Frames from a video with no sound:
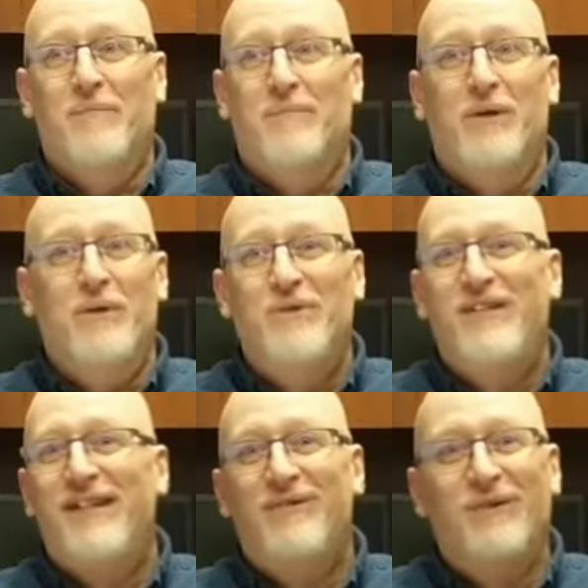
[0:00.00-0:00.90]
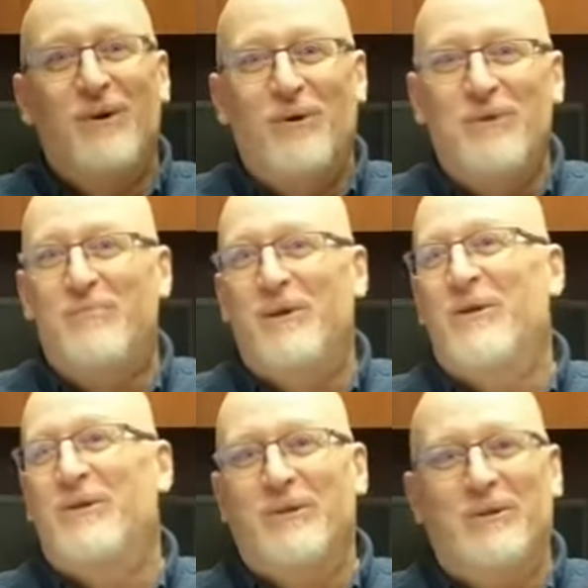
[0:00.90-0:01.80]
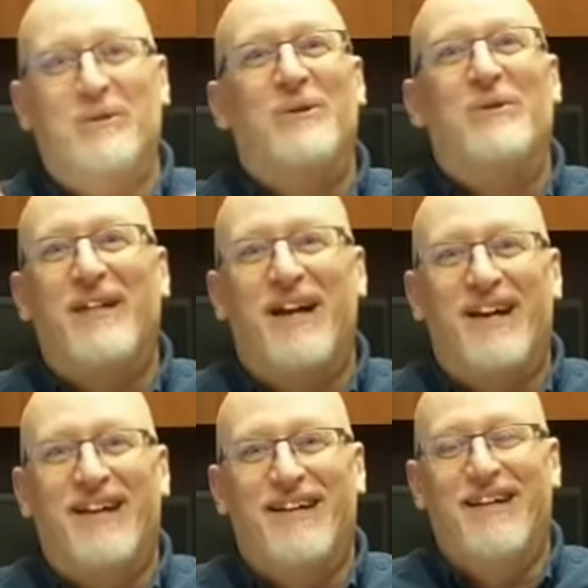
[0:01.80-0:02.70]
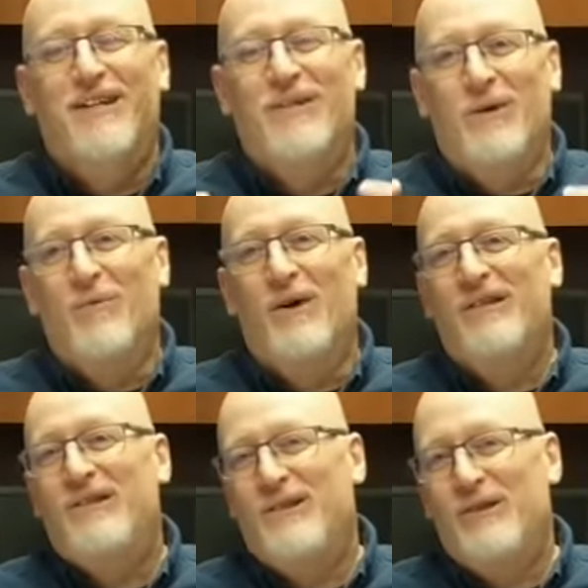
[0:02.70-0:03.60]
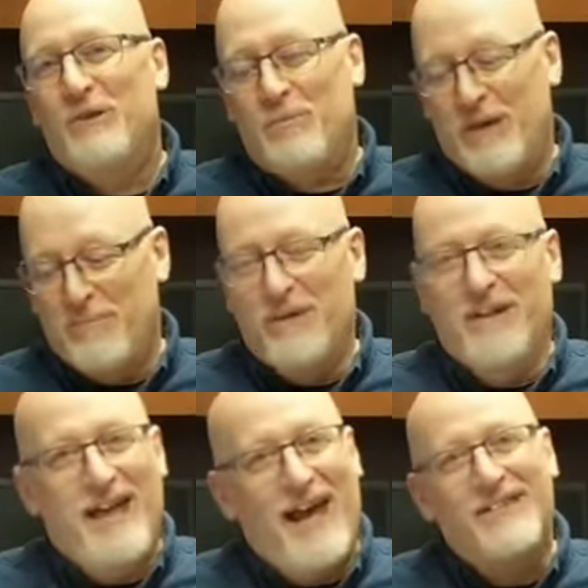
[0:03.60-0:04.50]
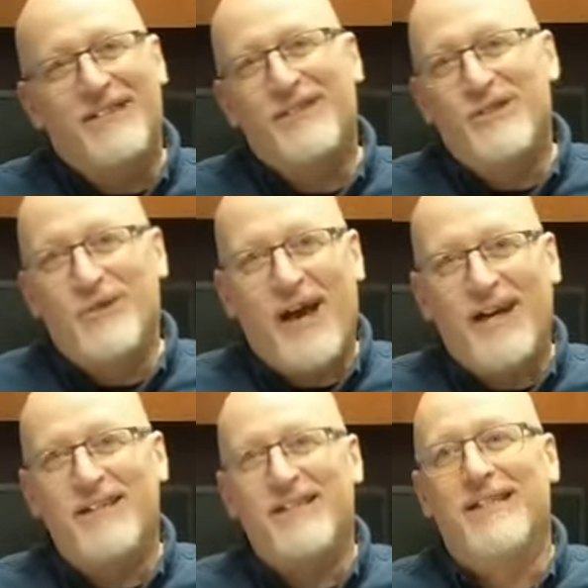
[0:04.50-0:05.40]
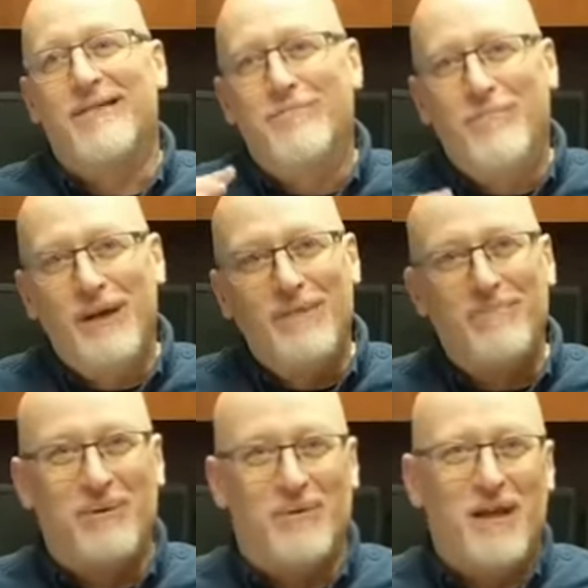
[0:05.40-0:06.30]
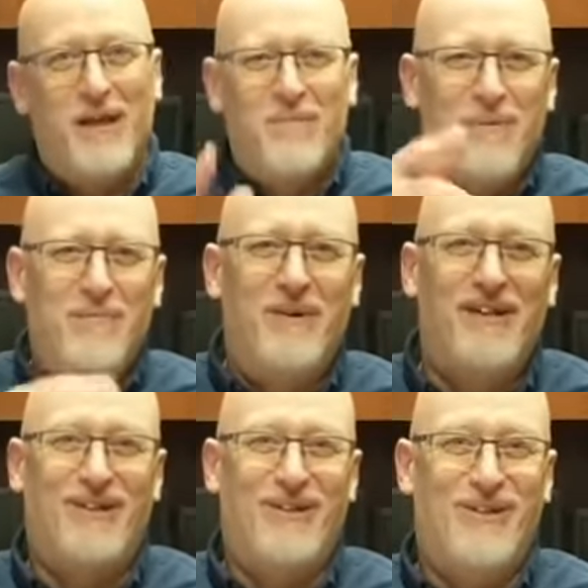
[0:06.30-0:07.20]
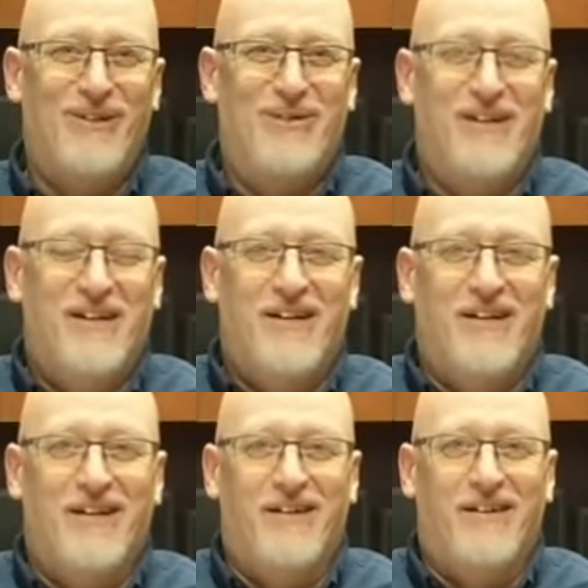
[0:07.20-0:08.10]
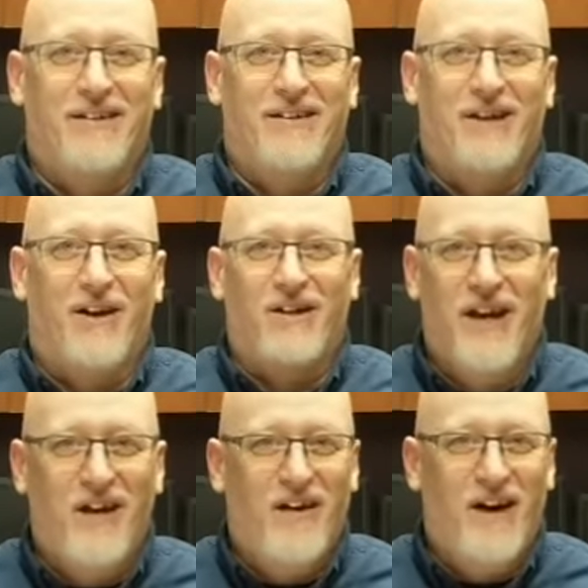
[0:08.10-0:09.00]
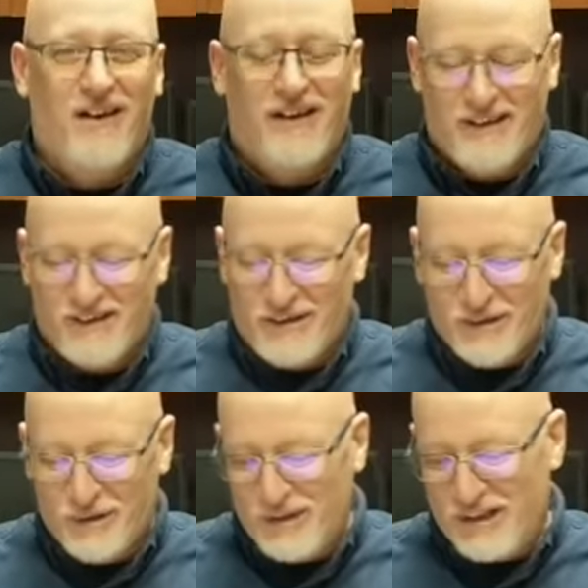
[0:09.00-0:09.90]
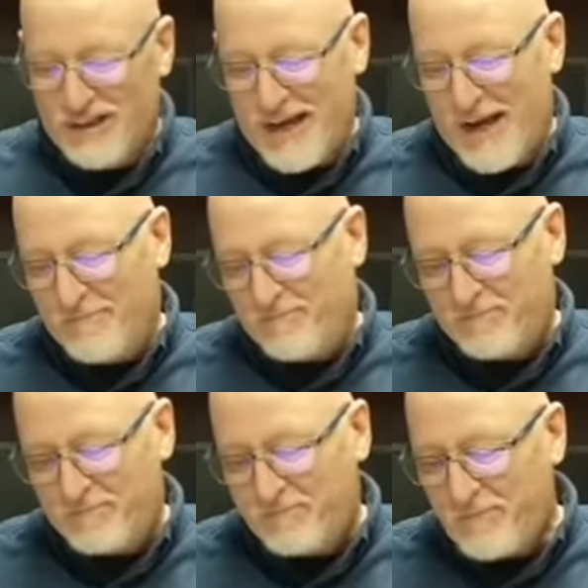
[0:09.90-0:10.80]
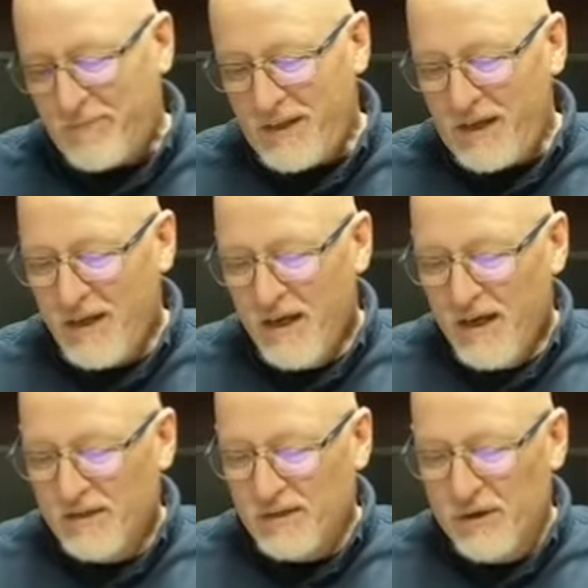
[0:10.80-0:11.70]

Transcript: So He wants to use people, and that's His strategy. People, people like you, uh, uh, our care allies, to do just that. So there's a question there Who are you investing in?